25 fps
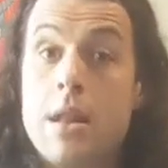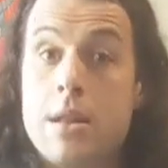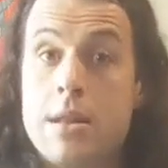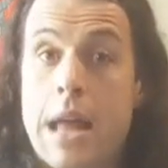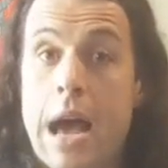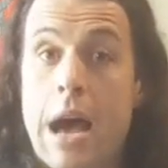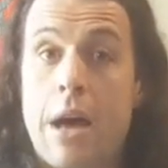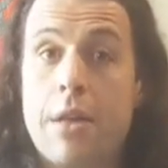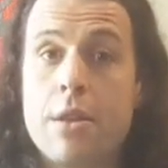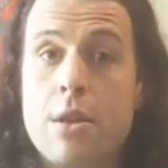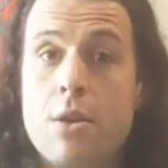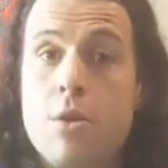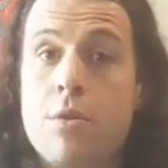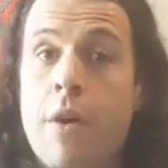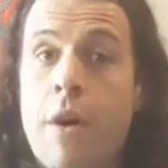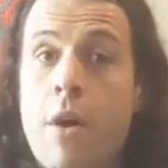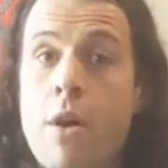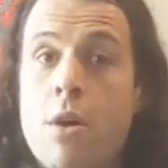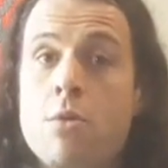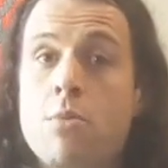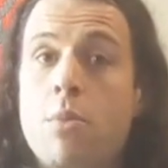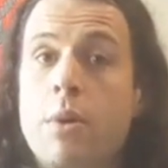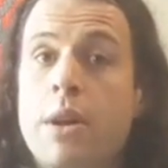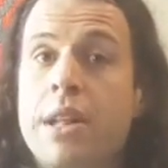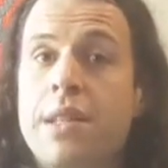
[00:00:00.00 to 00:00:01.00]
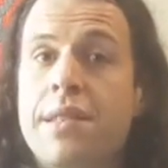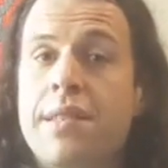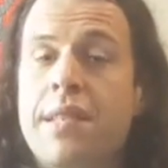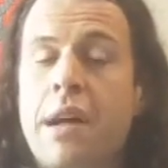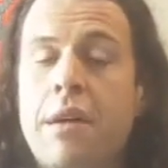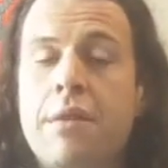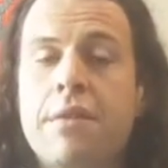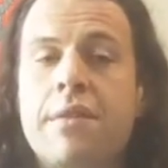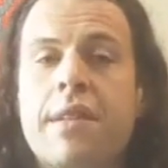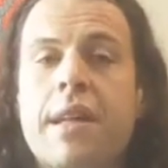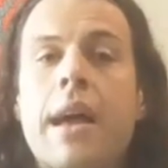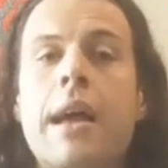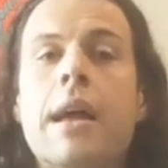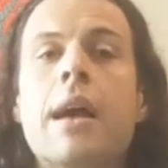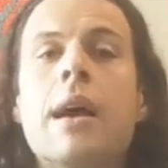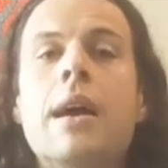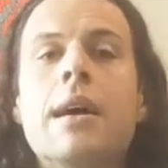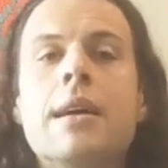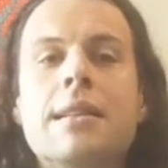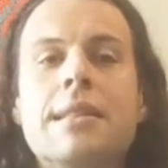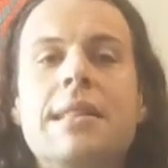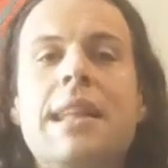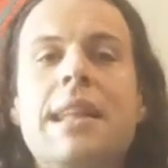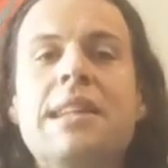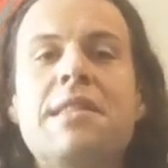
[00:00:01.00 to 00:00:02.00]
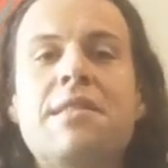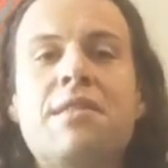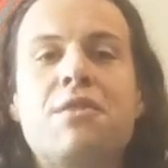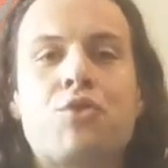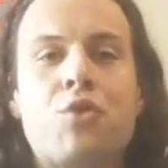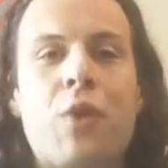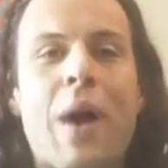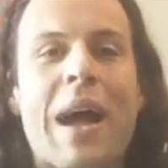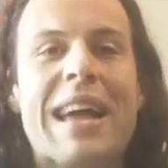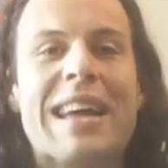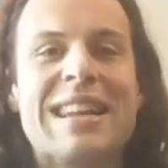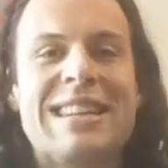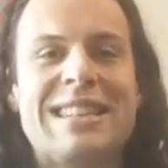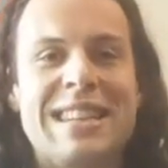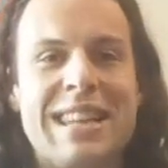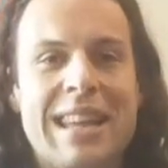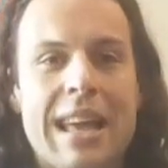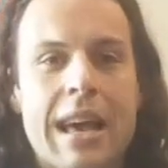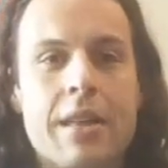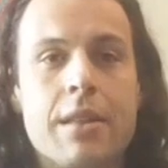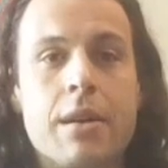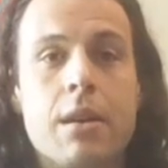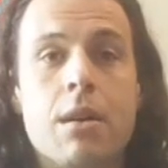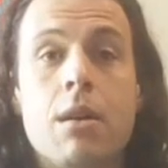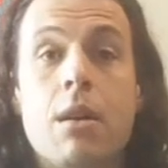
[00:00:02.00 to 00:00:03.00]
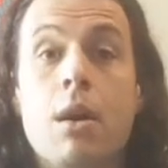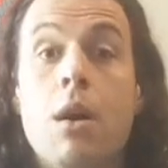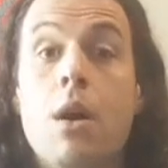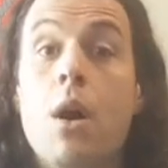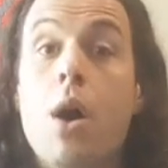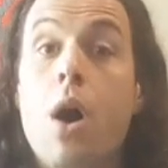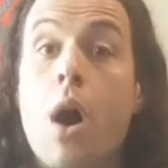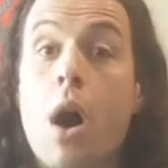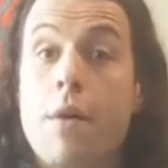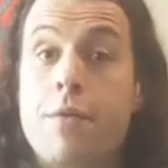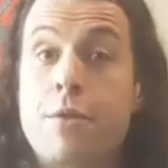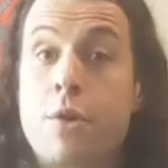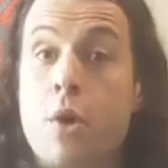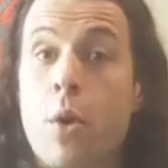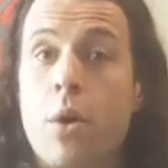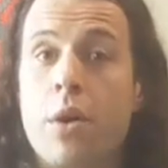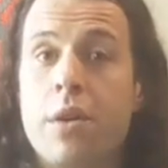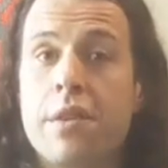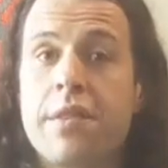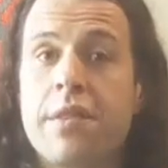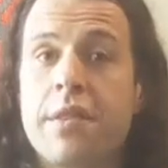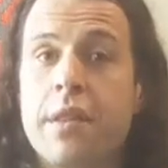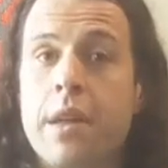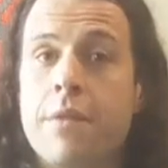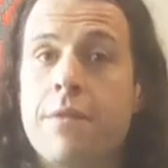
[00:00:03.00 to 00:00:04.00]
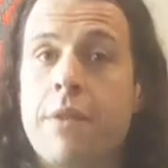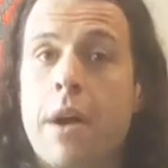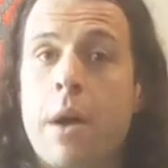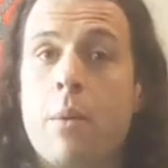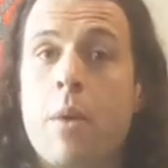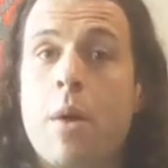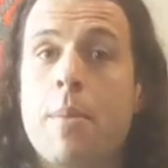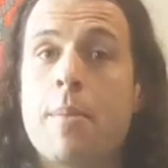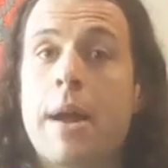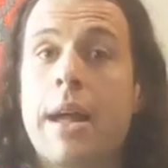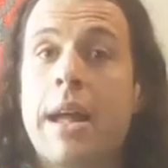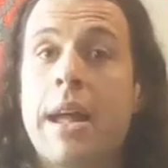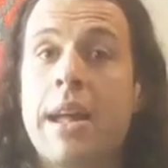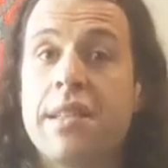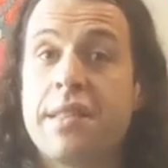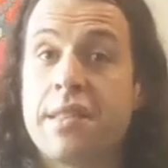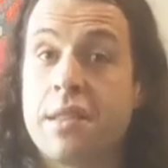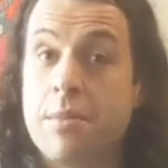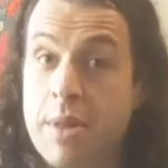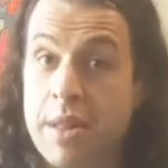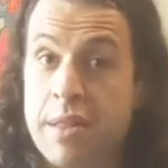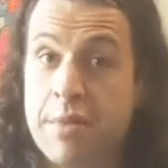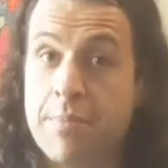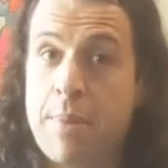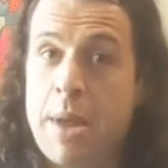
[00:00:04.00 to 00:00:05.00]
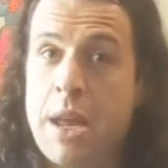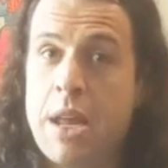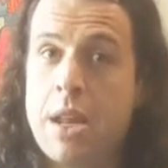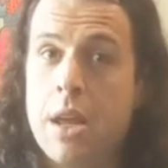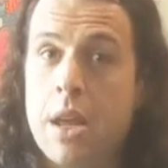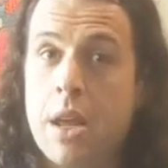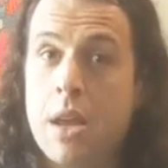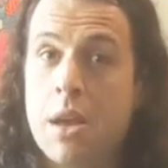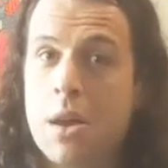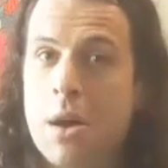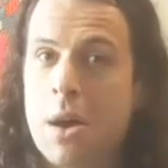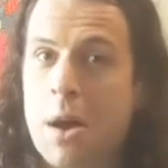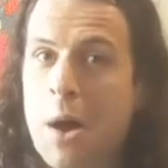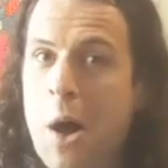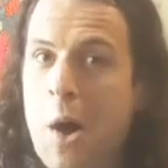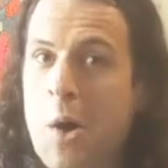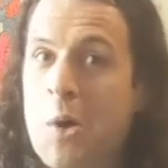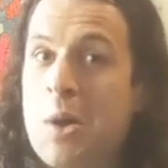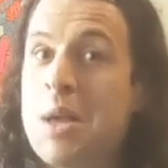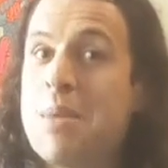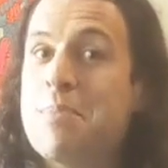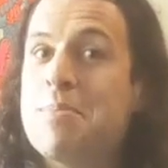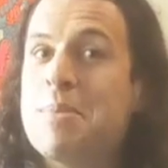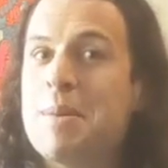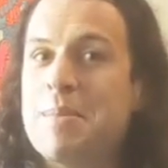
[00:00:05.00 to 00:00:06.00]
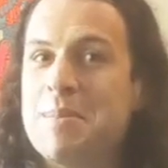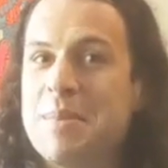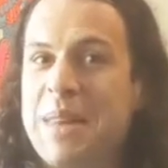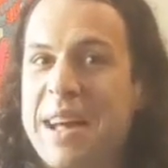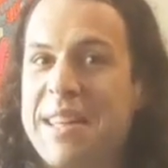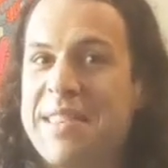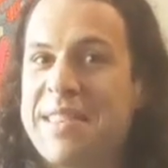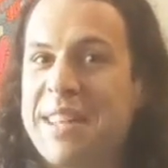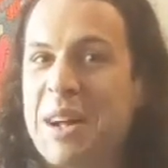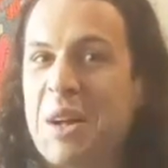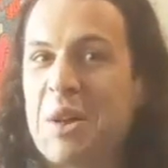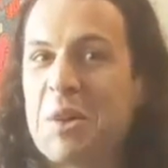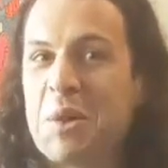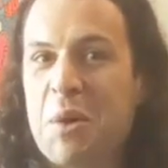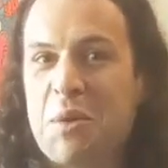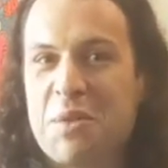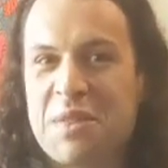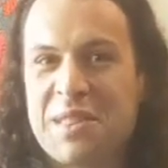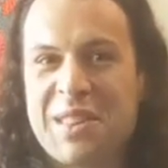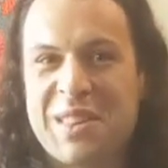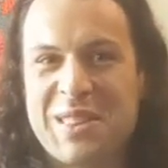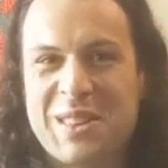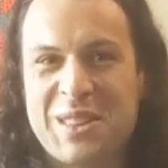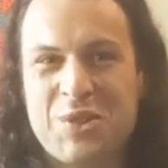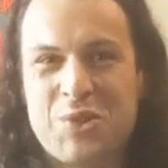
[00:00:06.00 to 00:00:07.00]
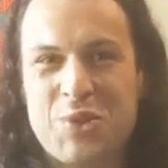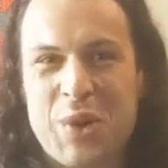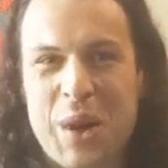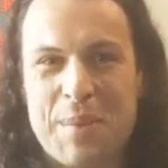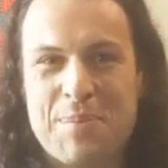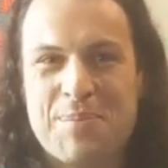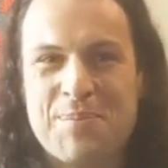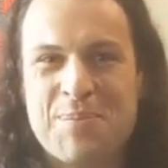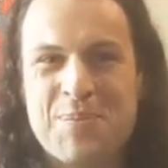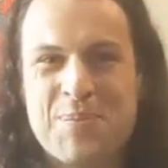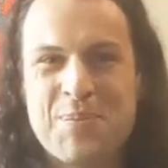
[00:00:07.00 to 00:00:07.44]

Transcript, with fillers: Now that you've heard what it sounds like, let's try it together. Of course, if I want my hands to be speedy, I'll keep them nice and close to the drum.